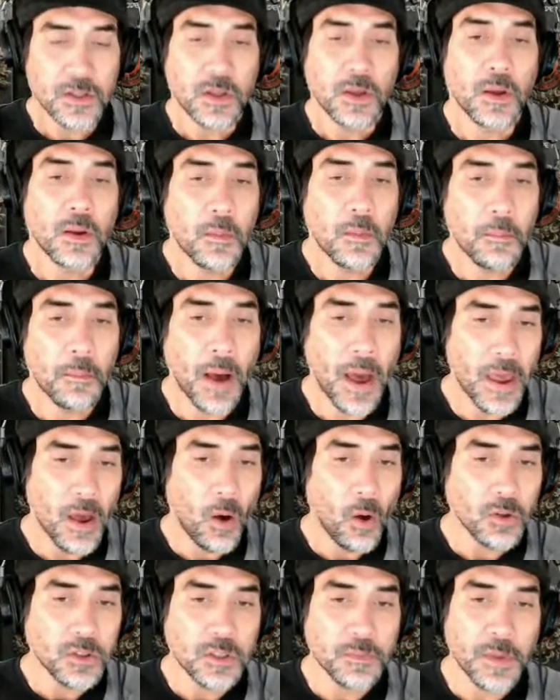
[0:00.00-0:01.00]
My
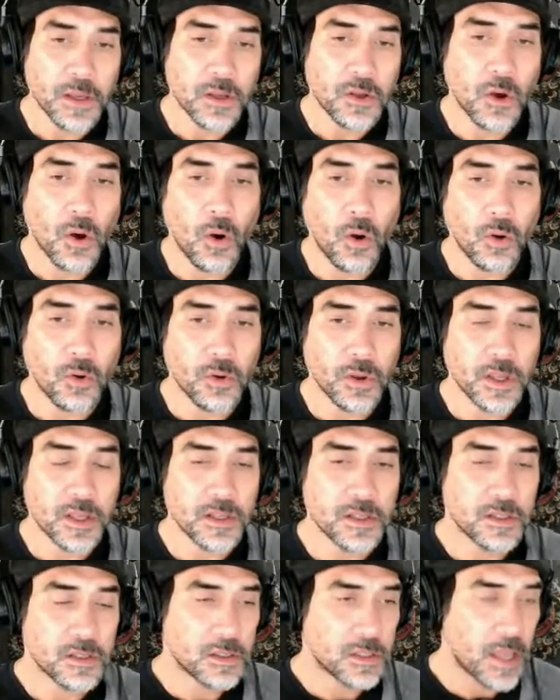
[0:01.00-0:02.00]
ultimate goal
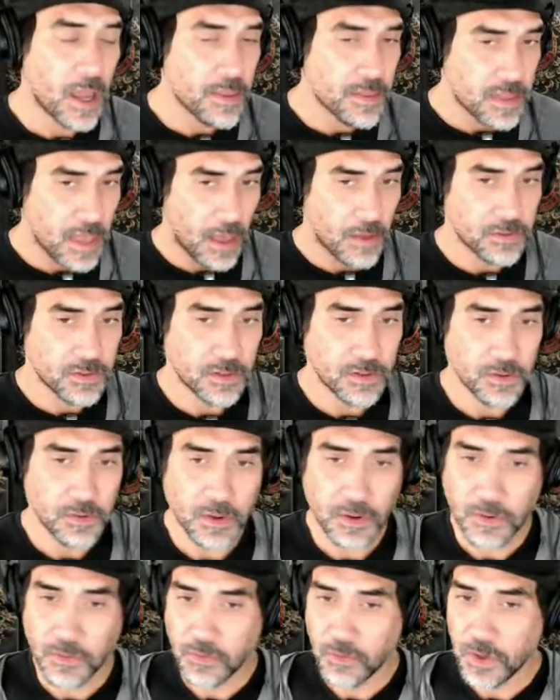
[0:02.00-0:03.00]
is 10,000.
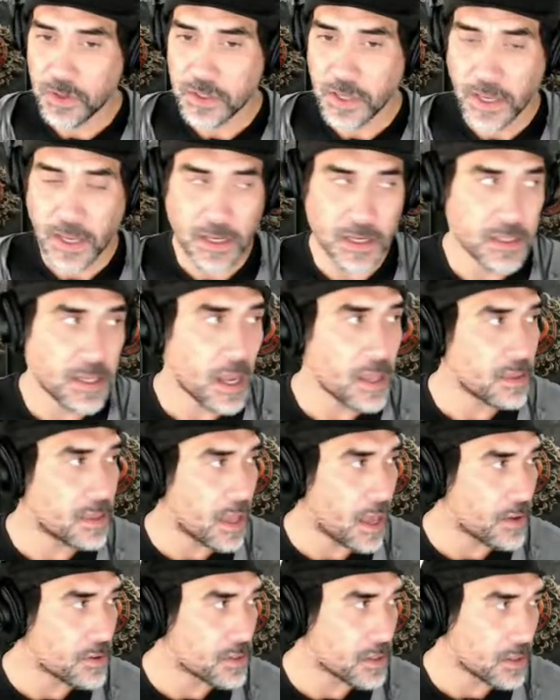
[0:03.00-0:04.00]
And once I get to
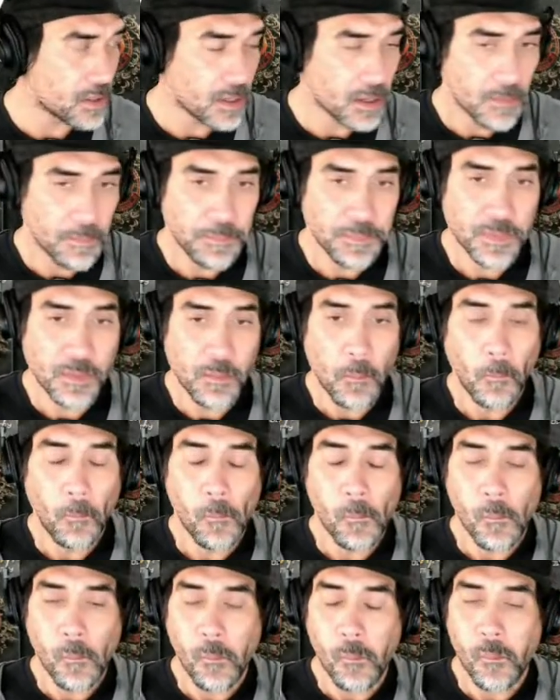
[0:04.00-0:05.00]
10,000,
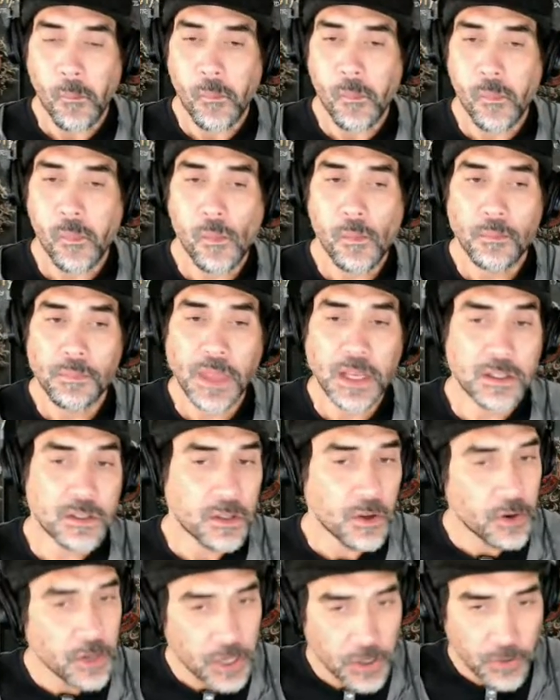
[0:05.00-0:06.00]
that's
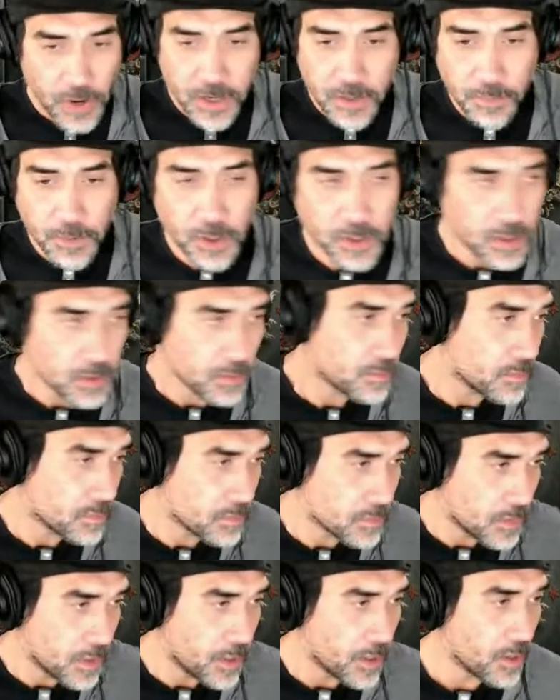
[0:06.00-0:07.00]
30 grand a book,
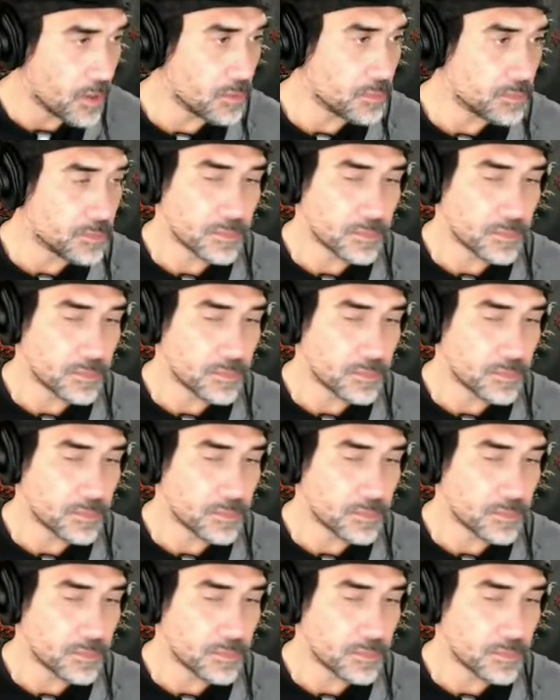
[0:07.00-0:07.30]
And